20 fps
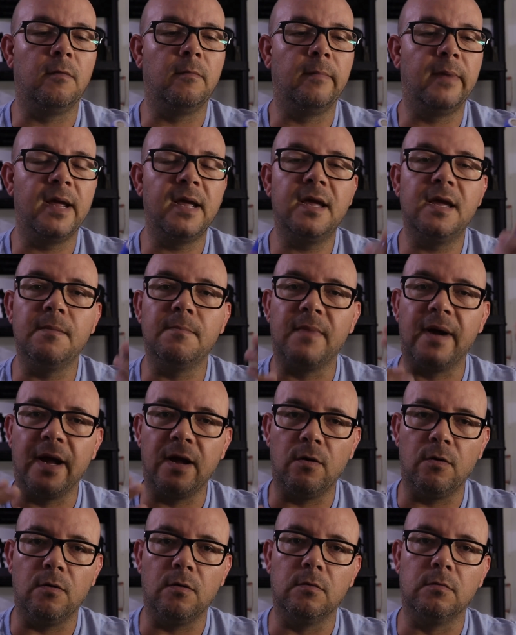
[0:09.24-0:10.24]
of making
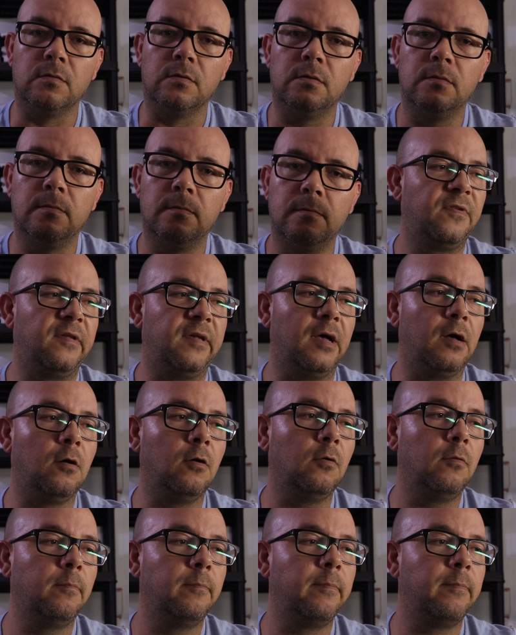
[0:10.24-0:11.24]
my own
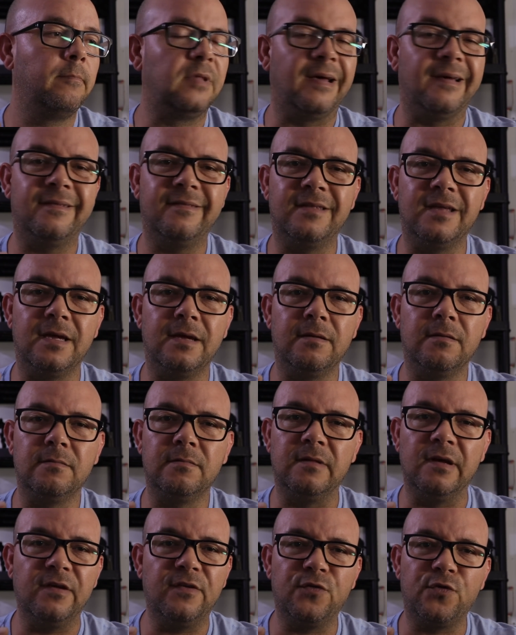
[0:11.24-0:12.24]
cell
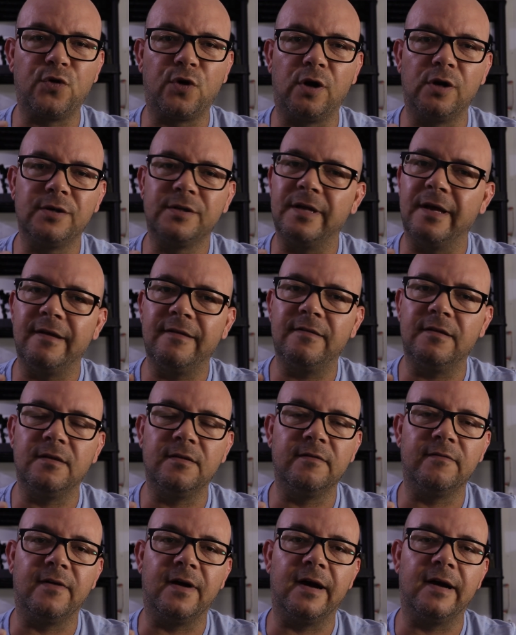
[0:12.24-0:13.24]
testing, discharge
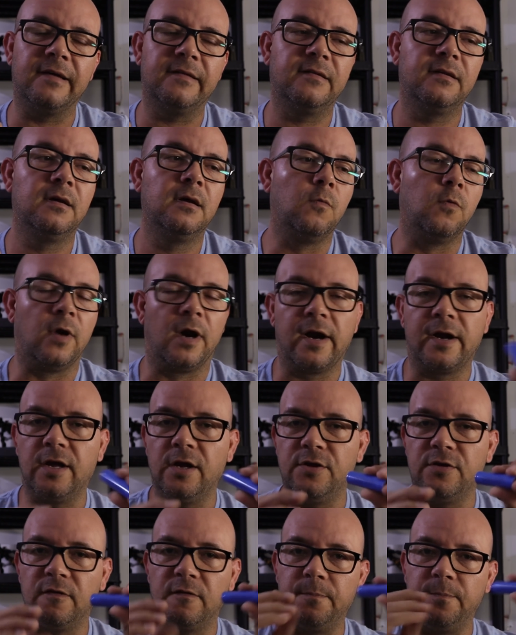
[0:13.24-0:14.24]
testing device where I
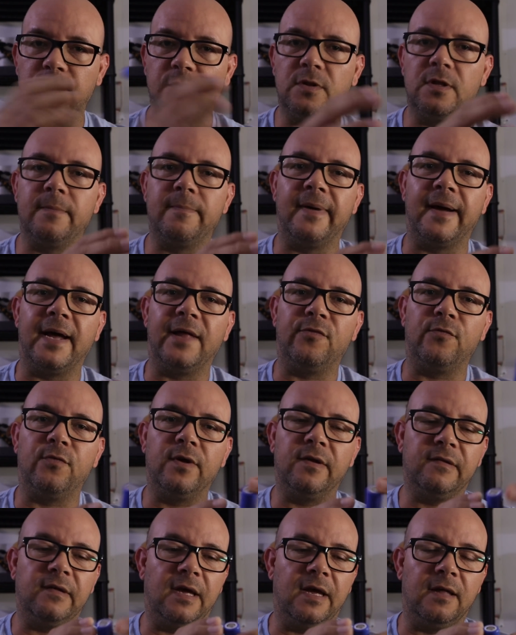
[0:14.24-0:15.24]
could just put the
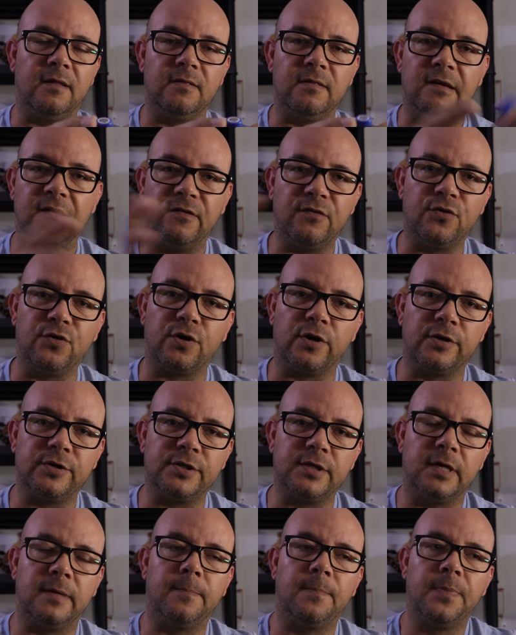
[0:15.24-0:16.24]
batteries and
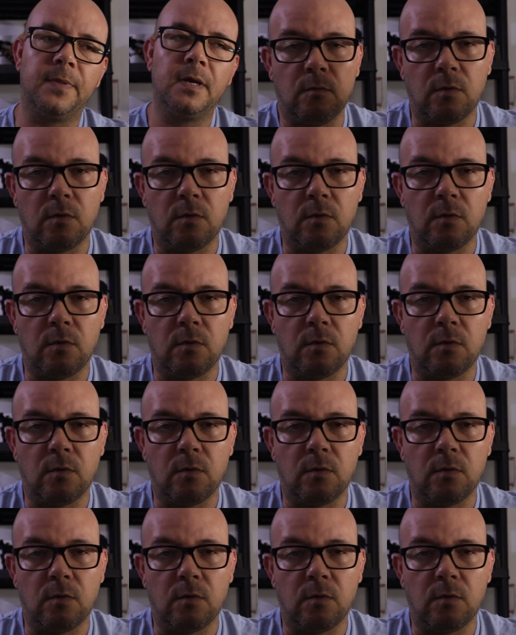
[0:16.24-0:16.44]
discharge them.